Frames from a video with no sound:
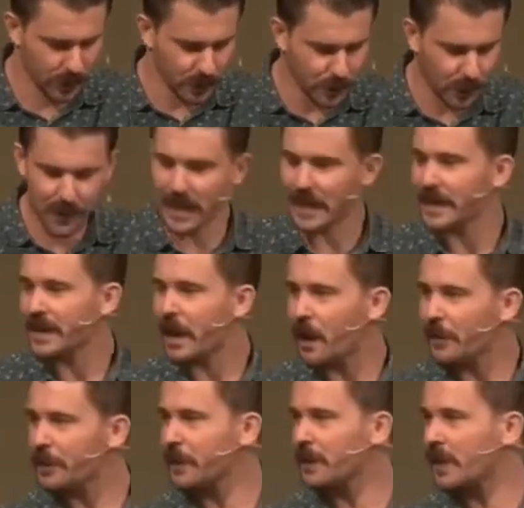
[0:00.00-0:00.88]
so that
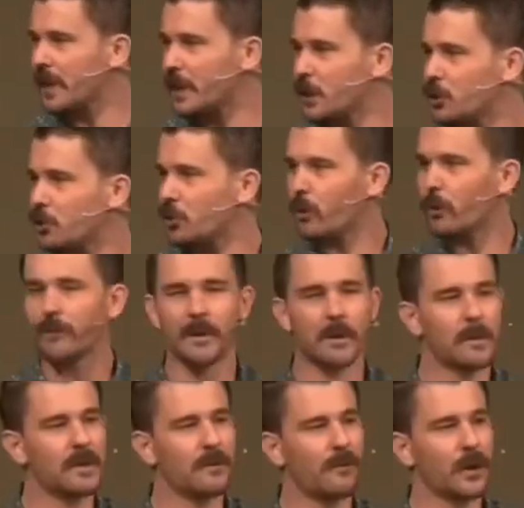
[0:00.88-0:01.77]
nothing that is true of
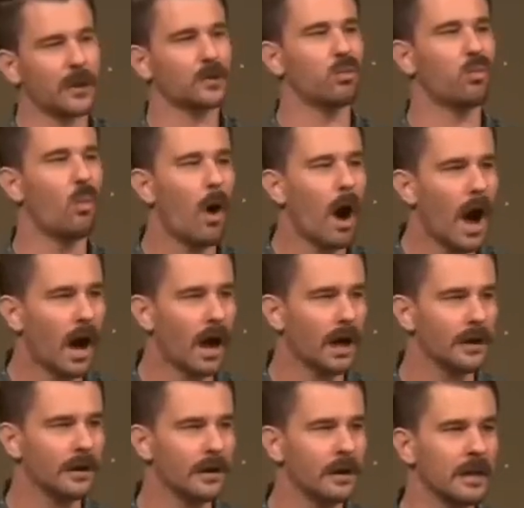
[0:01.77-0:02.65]
him in verse
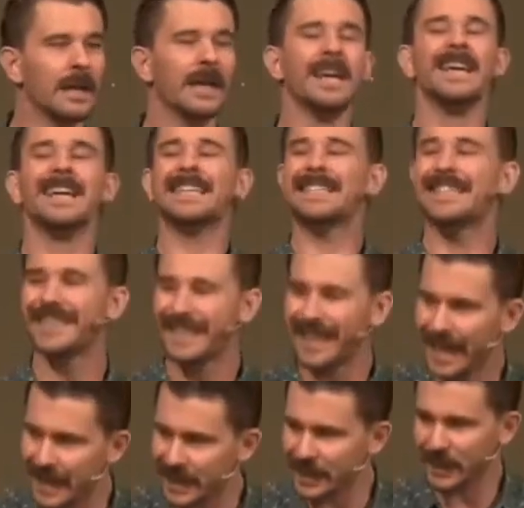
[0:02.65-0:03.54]
1
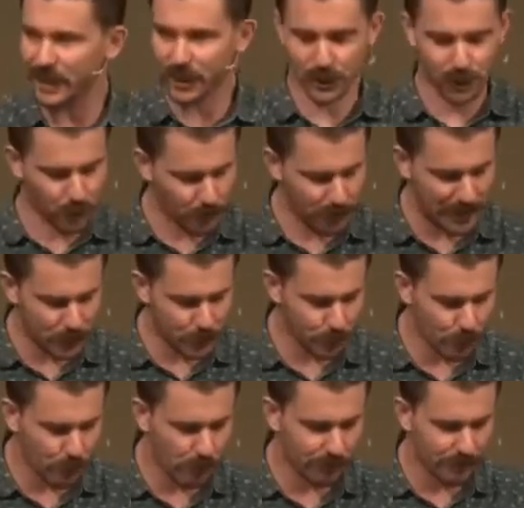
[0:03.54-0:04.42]
ceases to be
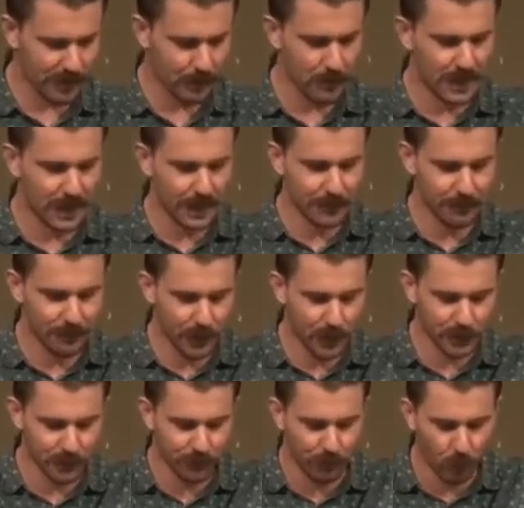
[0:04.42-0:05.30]
true of him in
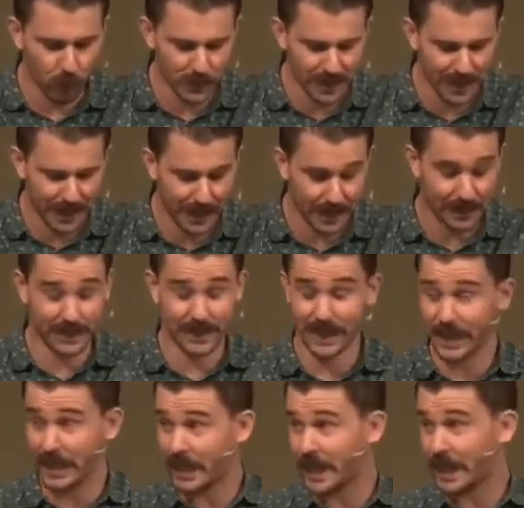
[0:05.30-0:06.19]
verse 14.
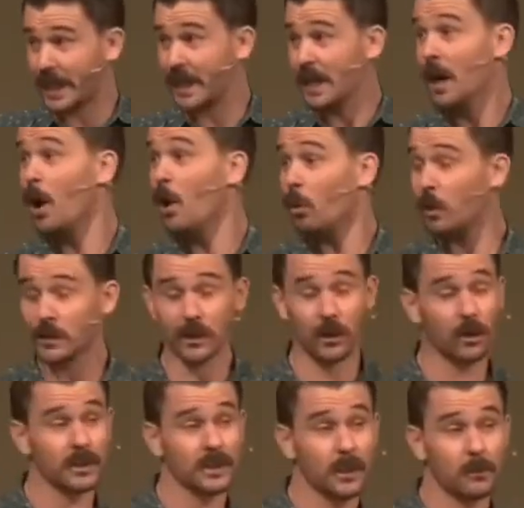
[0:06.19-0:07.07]
Deity was
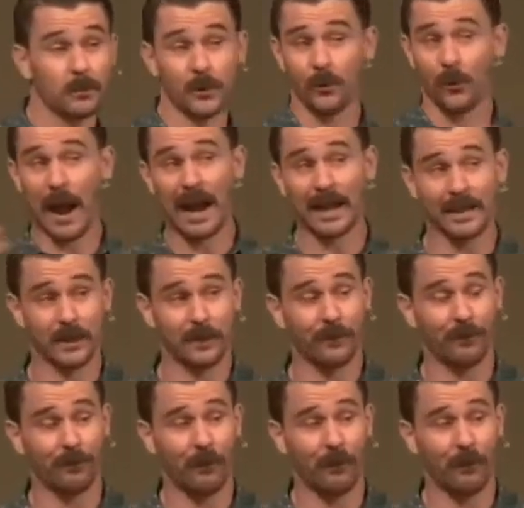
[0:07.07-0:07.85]
not subtracted